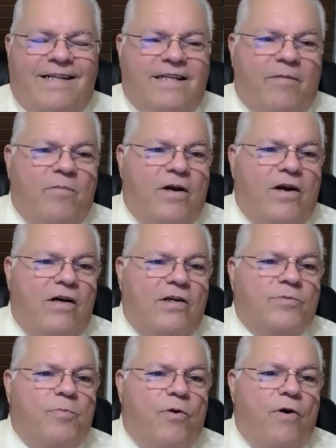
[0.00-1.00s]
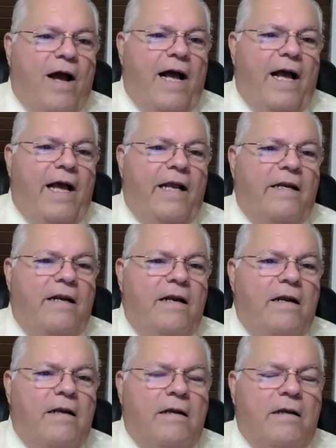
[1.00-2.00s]
said because pride
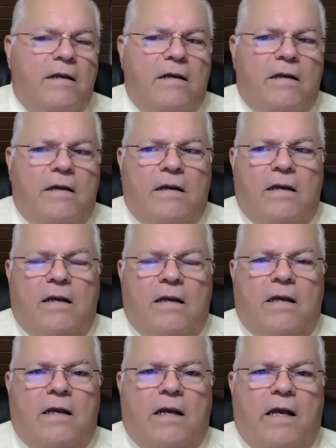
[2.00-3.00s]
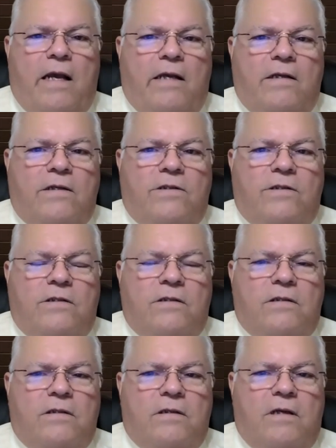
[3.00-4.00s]

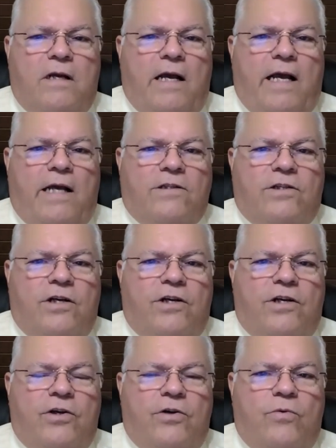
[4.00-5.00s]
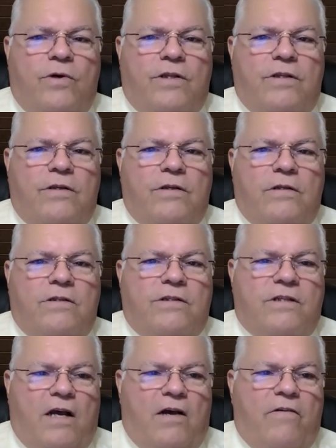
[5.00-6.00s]
is has to do with
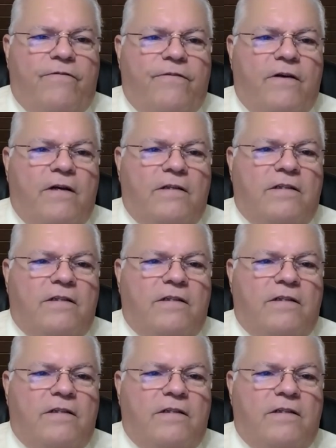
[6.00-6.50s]
self,